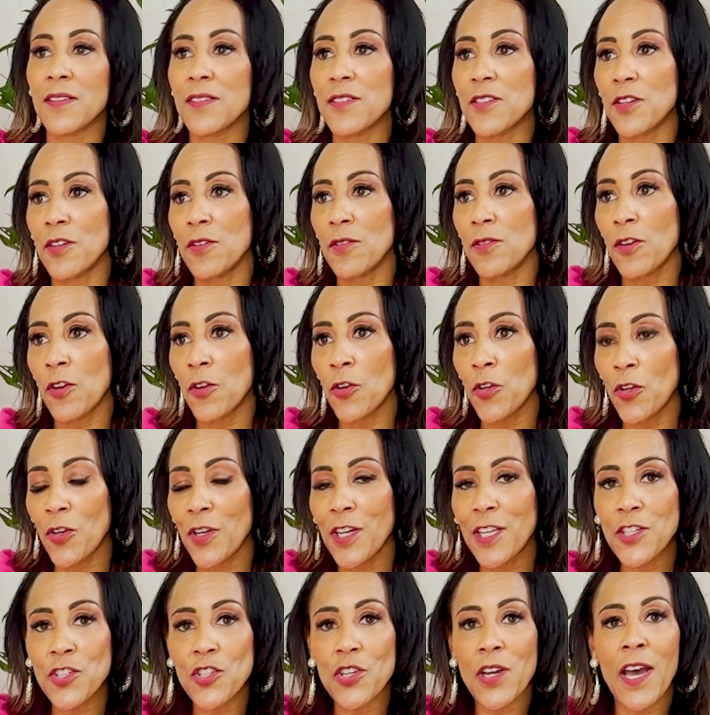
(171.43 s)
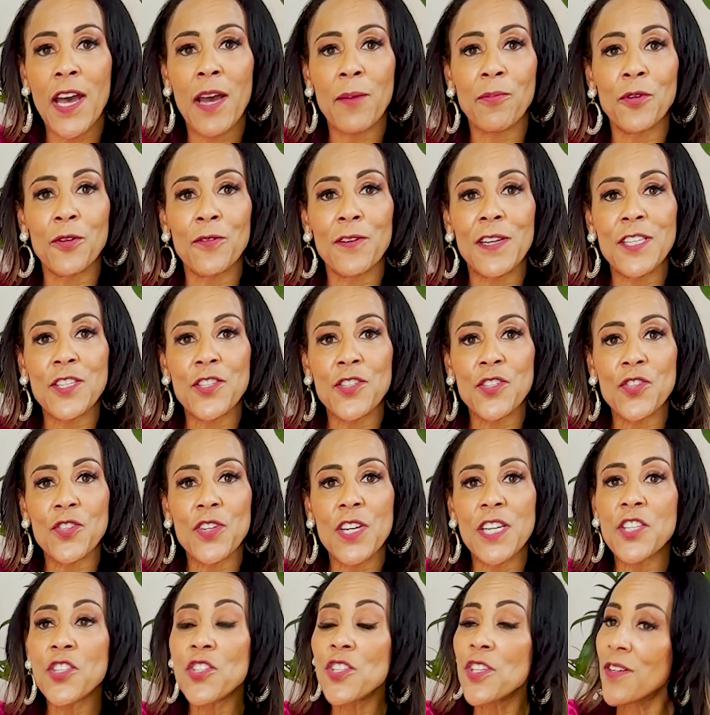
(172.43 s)
So you know you need your APA
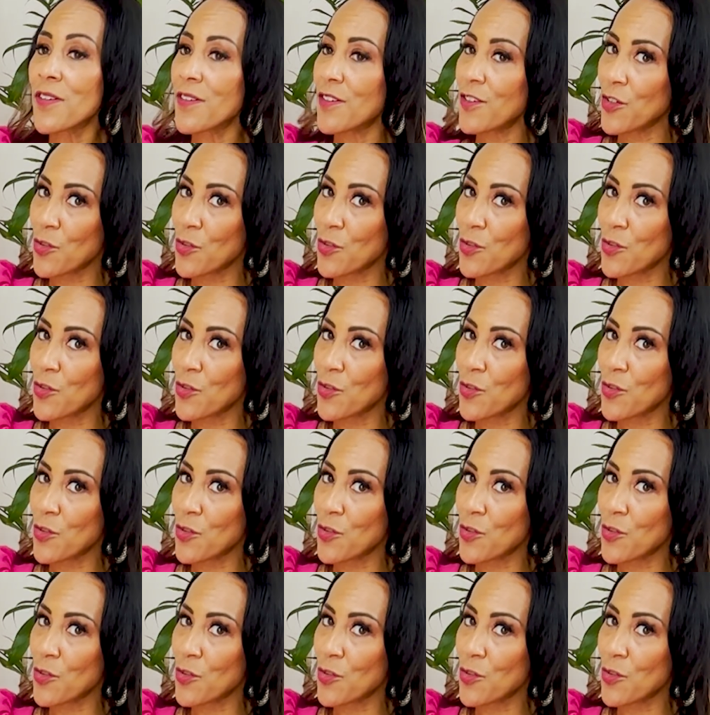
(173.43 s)
registration,